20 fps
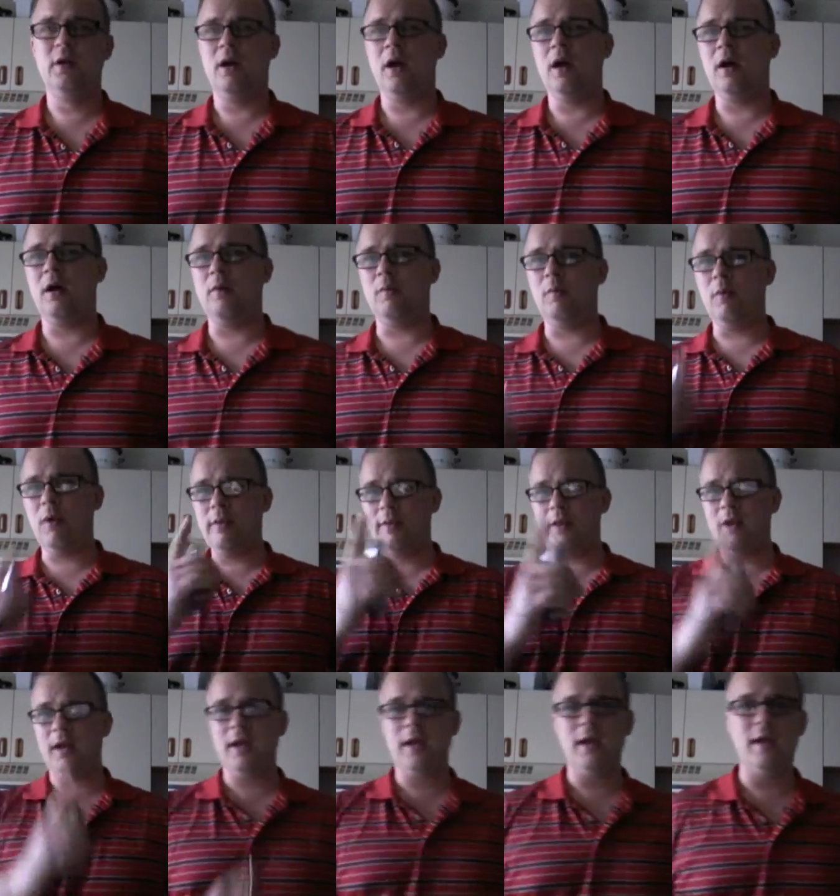One
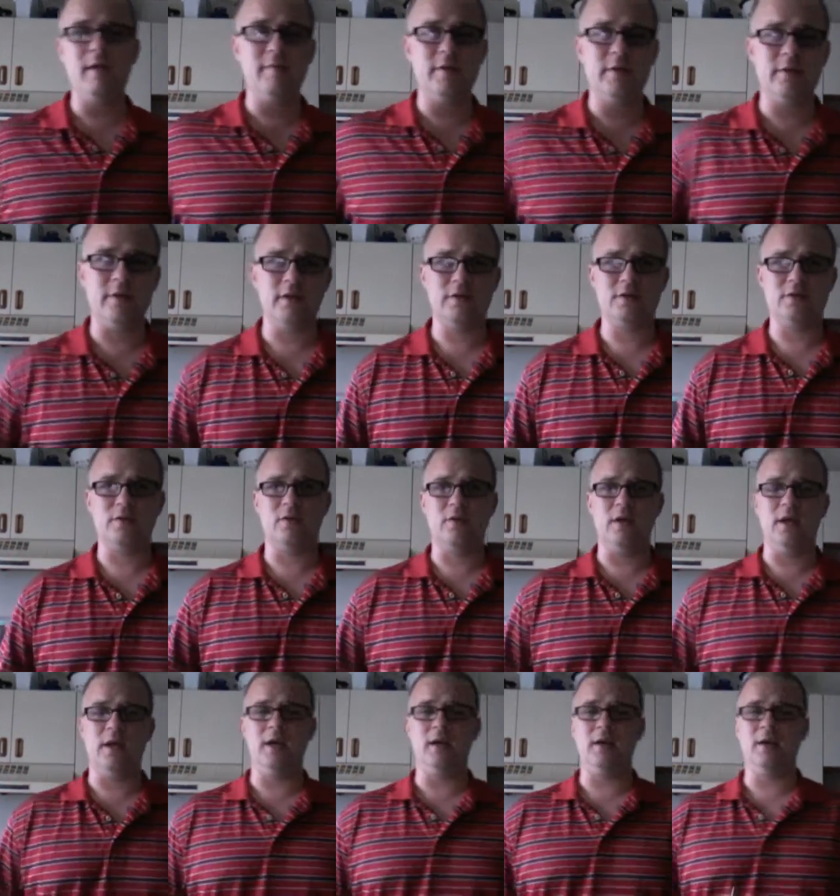that I haven't touched
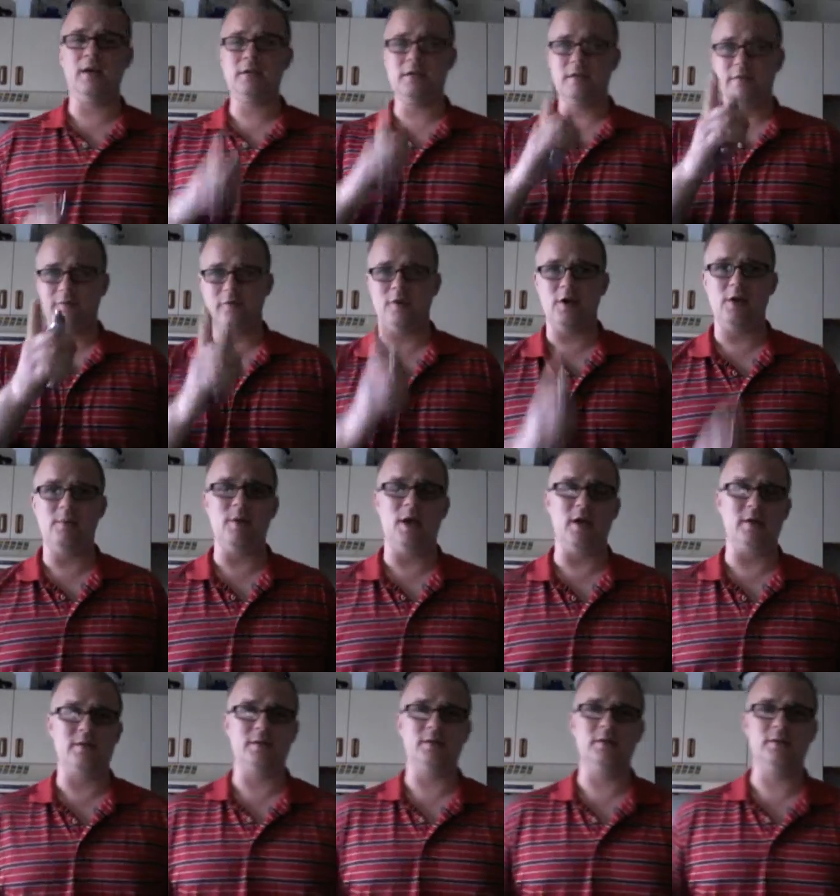on yet is the
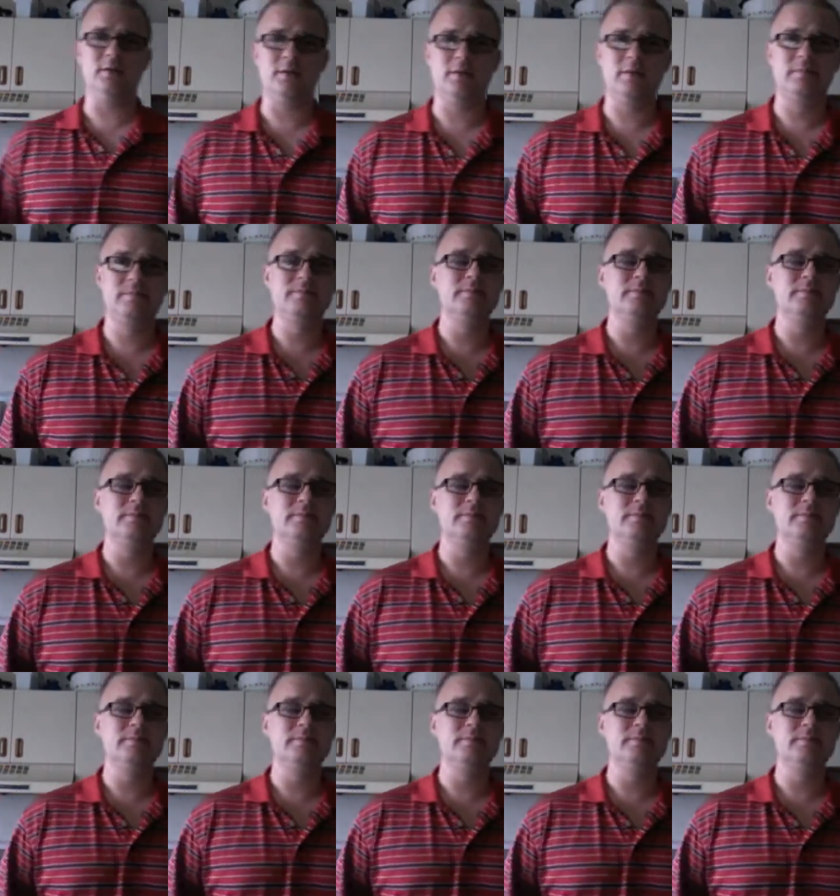Freemasons.